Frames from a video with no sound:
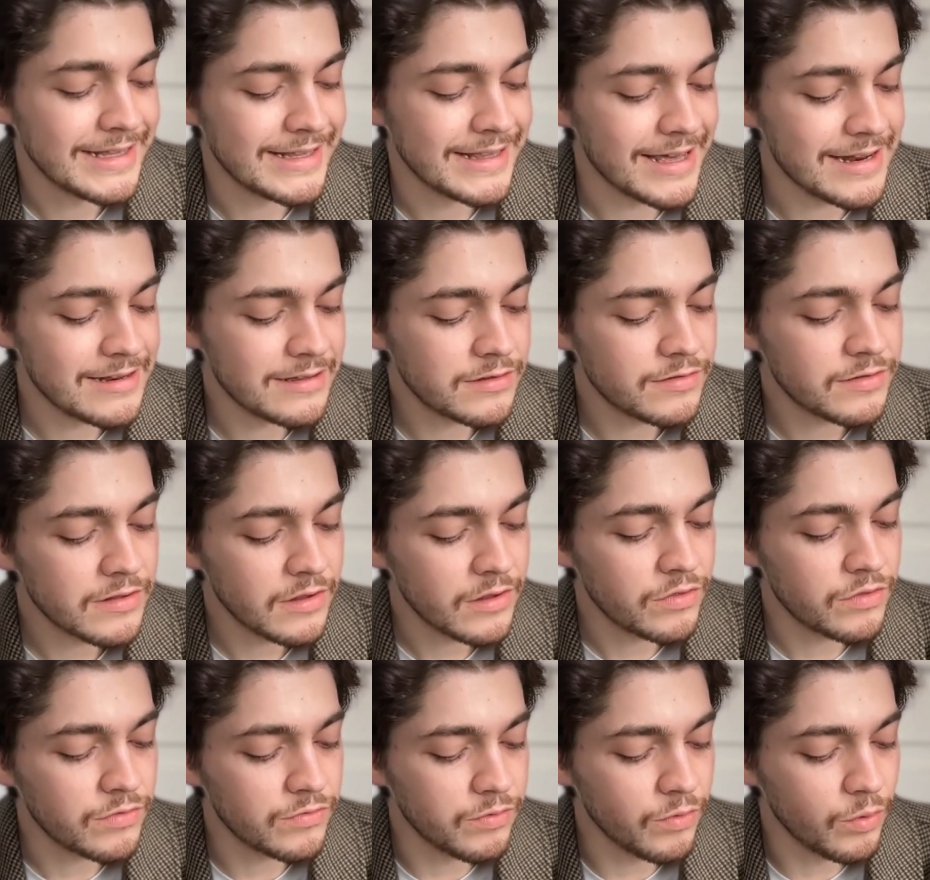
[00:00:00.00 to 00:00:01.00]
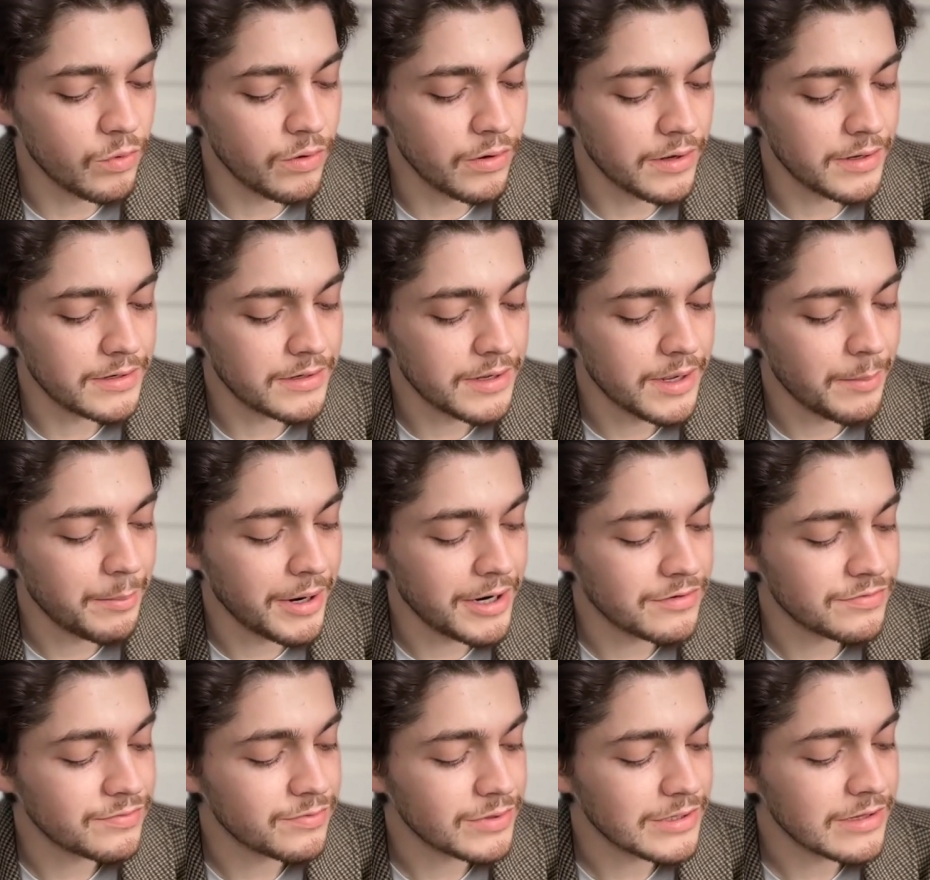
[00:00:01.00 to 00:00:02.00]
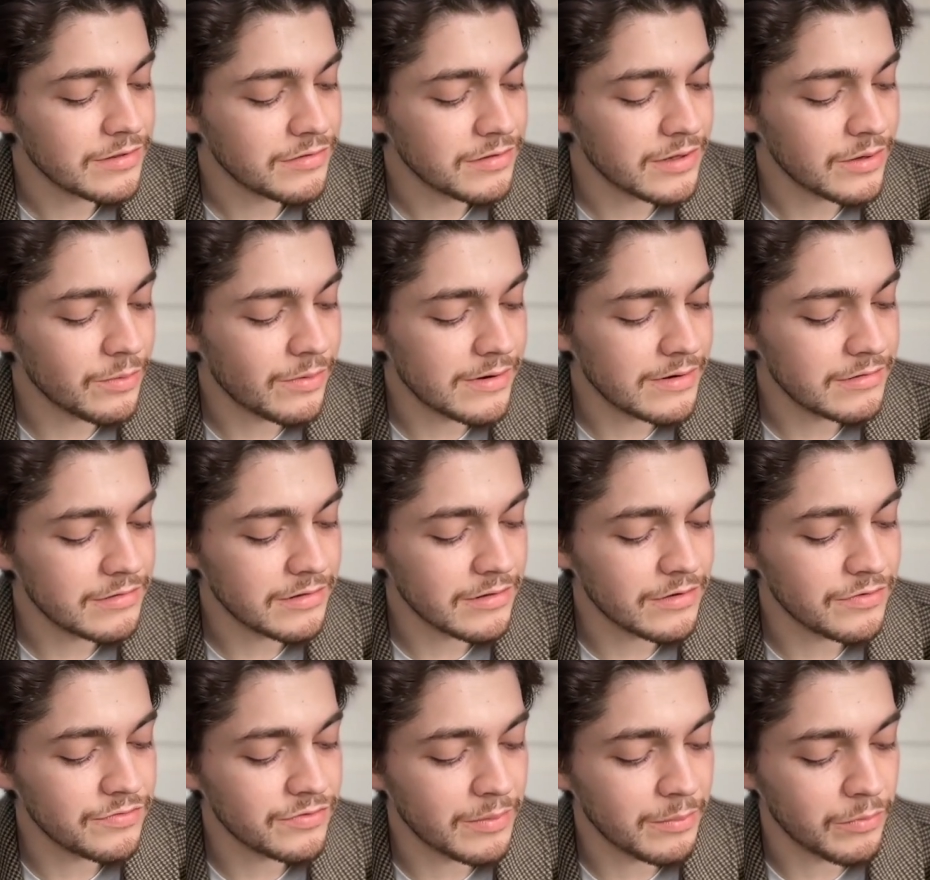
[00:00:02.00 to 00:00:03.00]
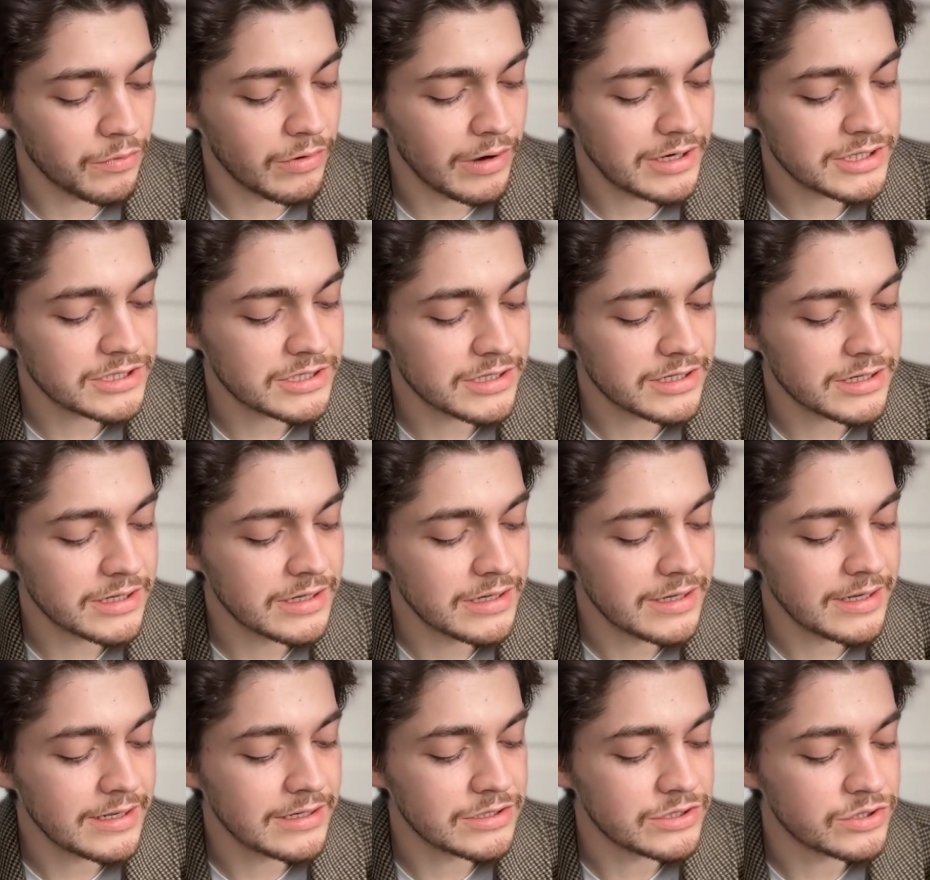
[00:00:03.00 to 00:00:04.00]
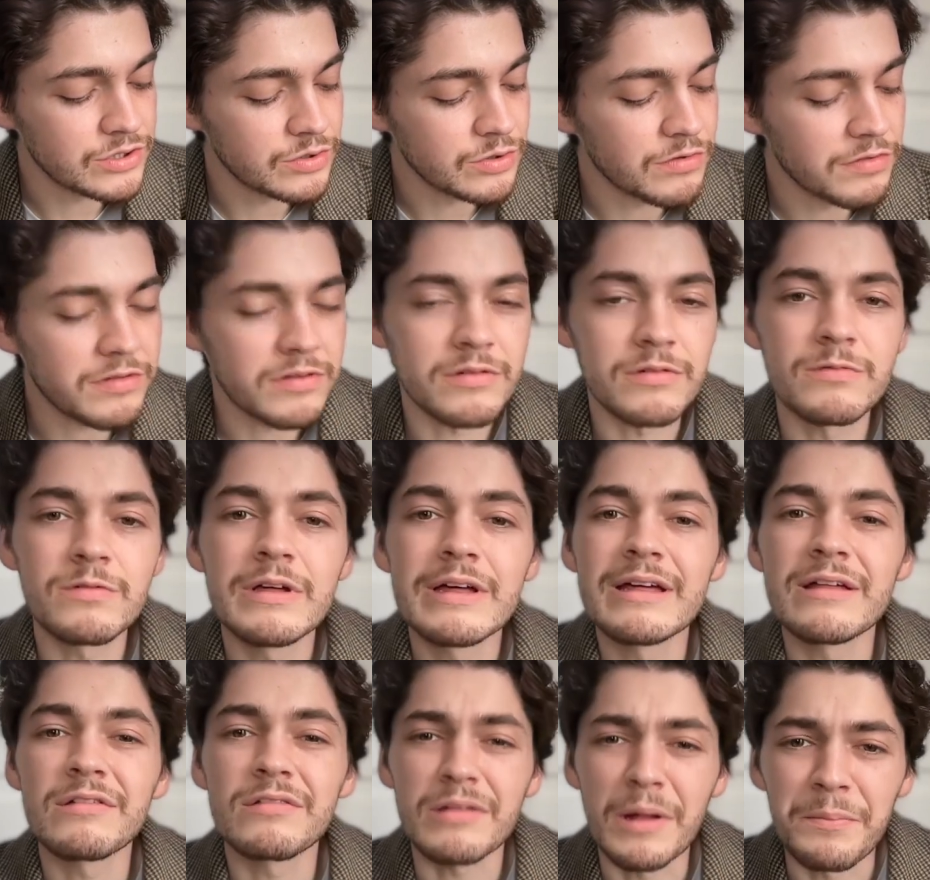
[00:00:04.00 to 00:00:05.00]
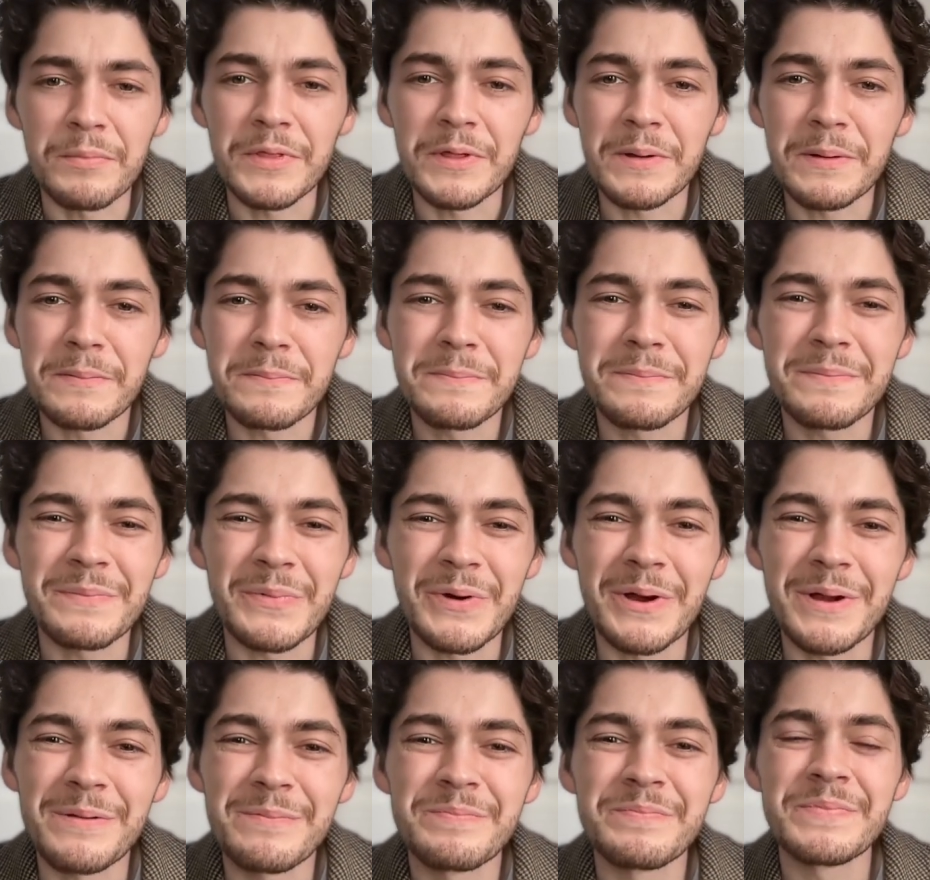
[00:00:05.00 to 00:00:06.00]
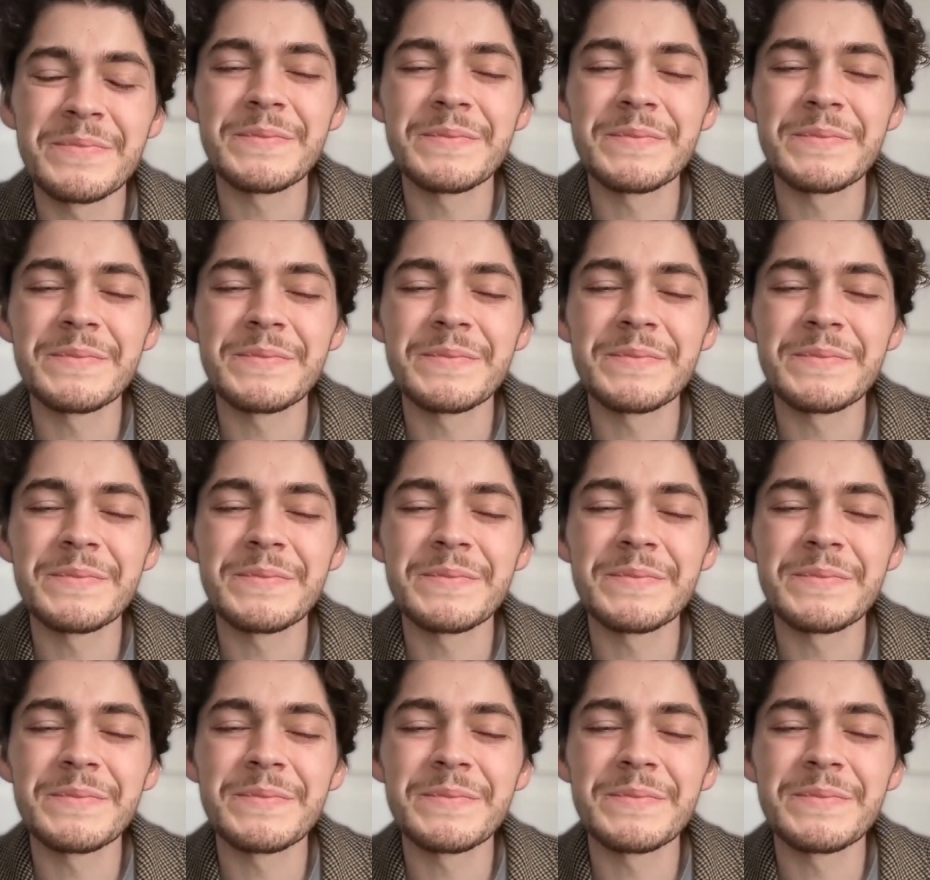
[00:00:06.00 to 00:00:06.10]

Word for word: that is, the void, by freezing oneself from rushing, intrusive something, right?